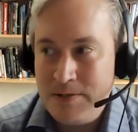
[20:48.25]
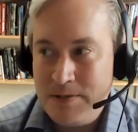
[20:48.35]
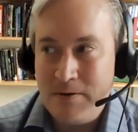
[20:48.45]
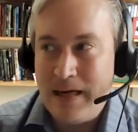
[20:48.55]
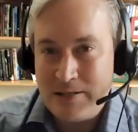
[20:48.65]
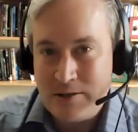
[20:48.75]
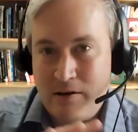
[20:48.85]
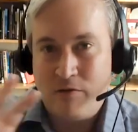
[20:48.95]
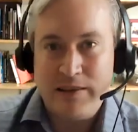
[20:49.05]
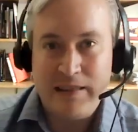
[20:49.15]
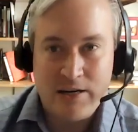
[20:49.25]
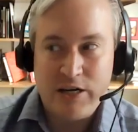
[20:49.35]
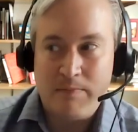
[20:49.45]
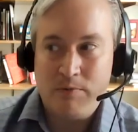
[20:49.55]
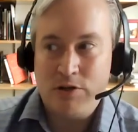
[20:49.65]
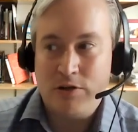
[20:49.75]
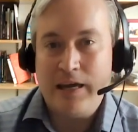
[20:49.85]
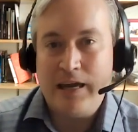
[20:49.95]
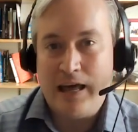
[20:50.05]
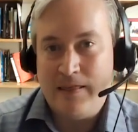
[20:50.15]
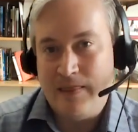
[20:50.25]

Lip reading: So that's sort of what that chapter is looking at,